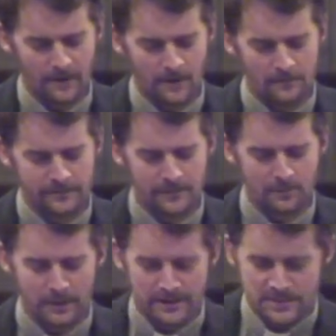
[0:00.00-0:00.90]
Um,
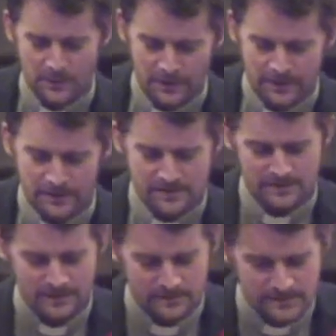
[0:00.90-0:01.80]
please put in
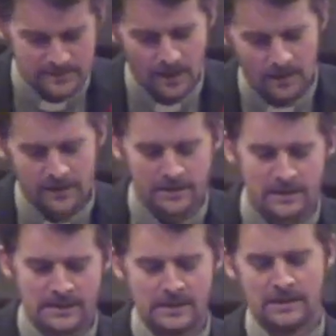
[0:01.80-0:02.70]
us a desire
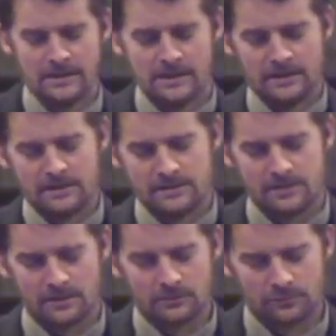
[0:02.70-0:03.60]

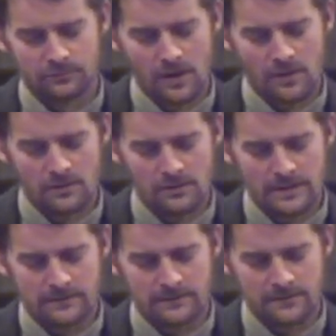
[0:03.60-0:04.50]
to grow
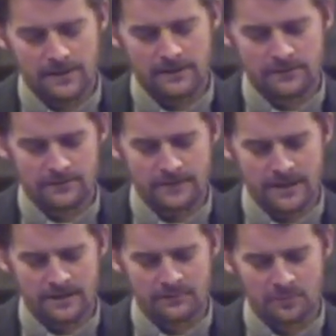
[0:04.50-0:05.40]
in faith
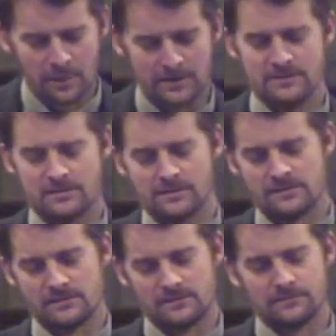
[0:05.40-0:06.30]
and
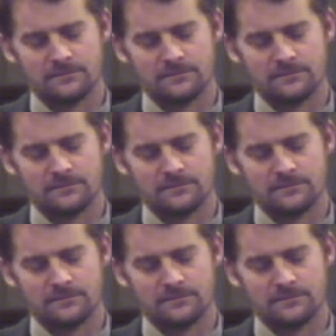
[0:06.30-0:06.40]
repentance,